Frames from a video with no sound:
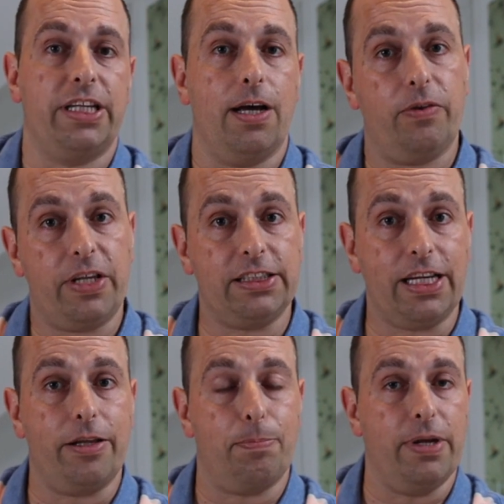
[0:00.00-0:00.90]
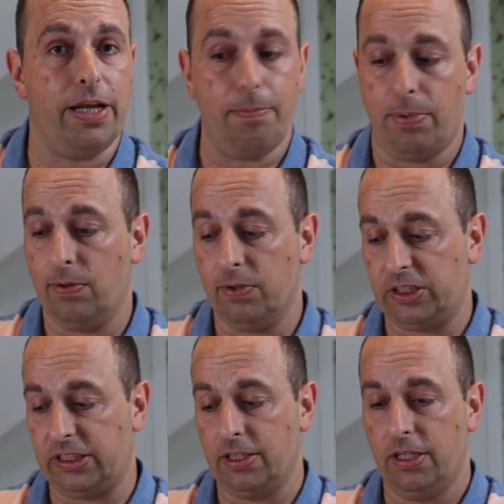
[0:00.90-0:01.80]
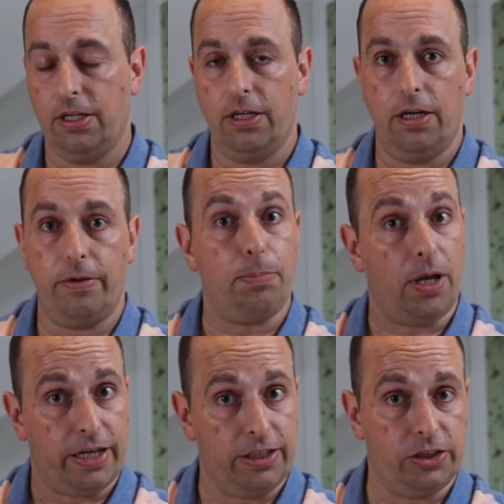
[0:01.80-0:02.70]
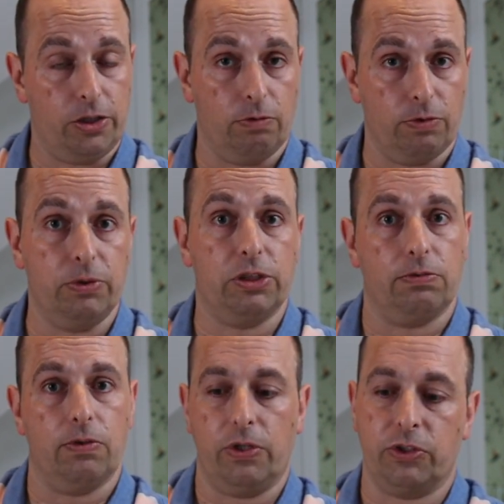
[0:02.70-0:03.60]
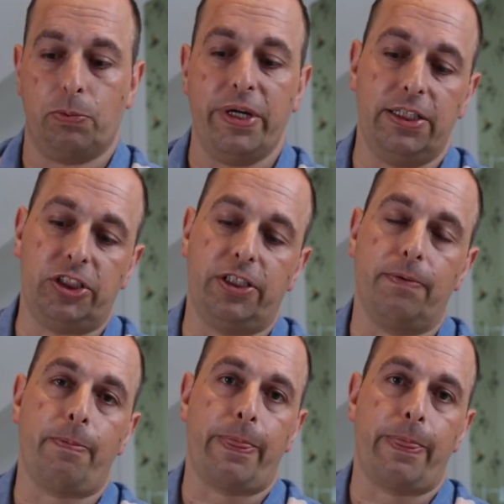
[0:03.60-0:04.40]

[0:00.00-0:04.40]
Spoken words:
Now, these Ethernet ports plug into your router or your switch,